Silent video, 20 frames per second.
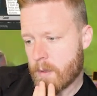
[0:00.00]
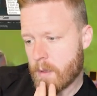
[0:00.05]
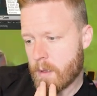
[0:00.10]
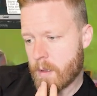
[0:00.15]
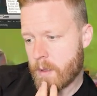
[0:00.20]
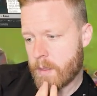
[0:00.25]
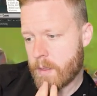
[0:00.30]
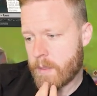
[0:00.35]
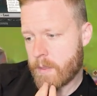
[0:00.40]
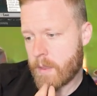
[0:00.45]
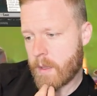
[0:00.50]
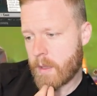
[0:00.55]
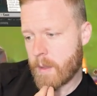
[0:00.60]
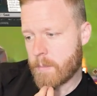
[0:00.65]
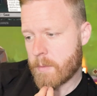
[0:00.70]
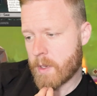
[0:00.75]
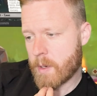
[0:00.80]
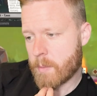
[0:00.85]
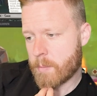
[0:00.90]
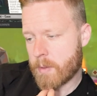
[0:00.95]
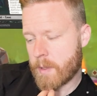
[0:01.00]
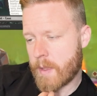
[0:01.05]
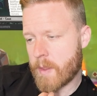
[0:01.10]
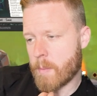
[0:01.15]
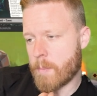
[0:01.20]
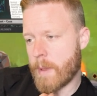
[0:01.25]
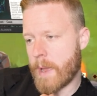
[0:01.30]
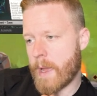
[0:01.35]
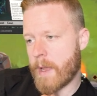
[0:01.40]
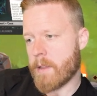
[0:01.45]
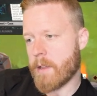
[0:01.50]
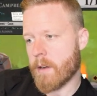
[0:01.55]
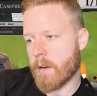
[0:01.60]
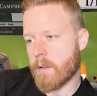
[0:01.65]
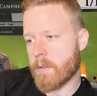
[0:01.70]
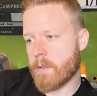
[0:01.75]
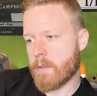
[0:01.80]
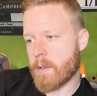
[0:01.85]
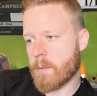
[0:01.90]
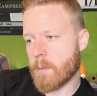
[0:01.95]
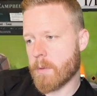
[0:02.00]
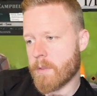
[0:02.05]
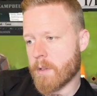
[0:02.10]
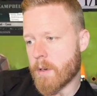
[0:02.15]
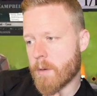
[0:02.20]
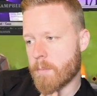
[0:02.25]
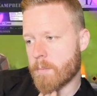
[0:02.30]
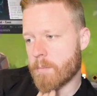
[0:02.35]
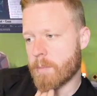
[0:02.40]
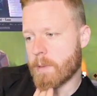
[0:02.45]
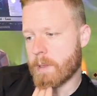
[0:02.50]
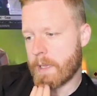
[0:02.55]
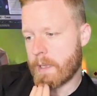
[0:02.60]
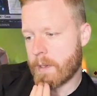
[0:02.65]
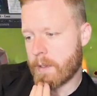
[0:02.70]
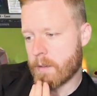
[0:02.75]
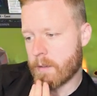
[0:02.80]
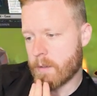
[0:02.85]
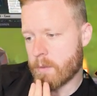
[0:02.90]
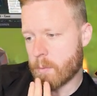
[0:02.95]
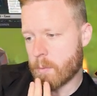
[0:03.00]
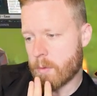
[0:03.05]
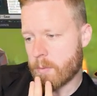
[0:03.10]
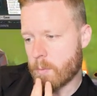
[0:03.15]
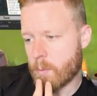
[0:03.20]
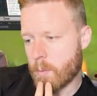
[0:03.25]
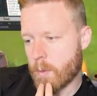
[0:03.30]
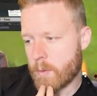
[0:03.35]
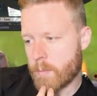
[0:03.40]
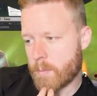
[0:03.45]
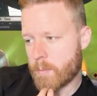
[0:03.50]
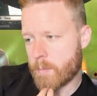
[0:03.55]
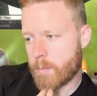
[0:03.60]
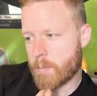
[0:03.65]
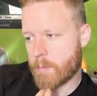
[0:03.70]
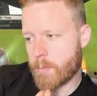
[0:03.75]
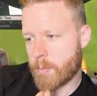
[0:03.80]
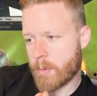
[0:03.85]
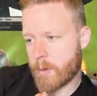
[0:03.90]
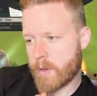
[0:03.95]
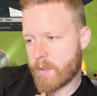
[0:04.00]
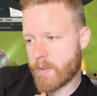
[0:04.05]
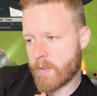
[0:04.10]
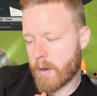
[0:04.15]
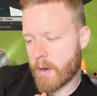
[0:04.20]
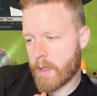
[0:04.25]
I think I'm gonna play the bat here and see what they're planning, because we're pretty far